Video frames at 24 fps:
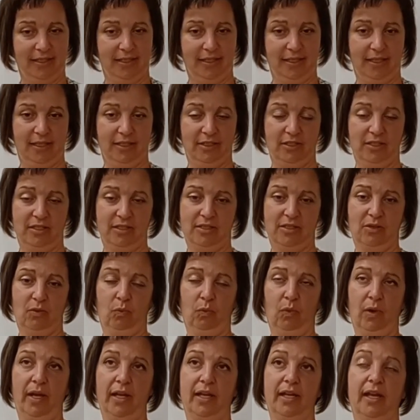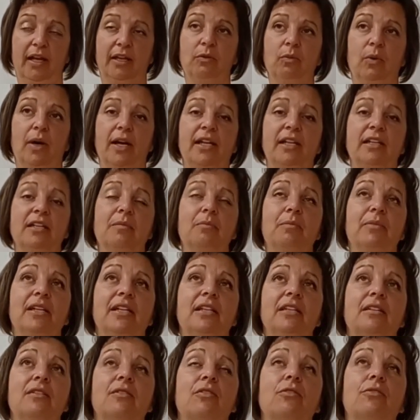and just unwind a
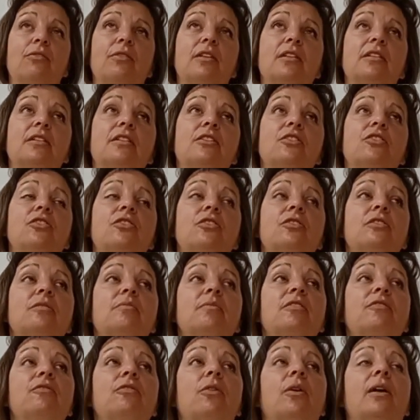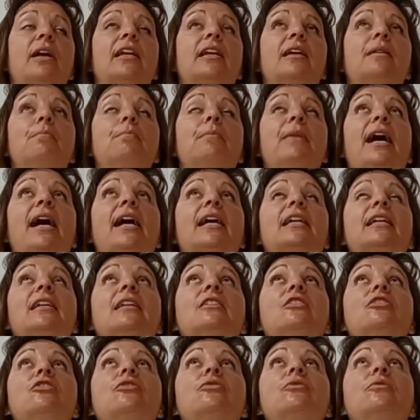bit through the tissues before I come back
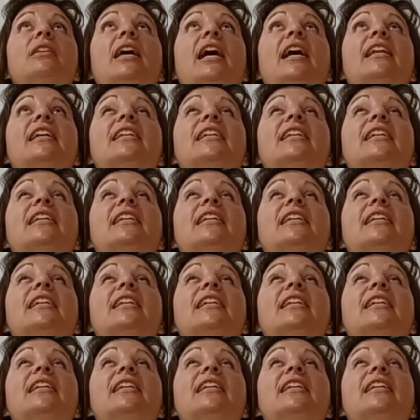into that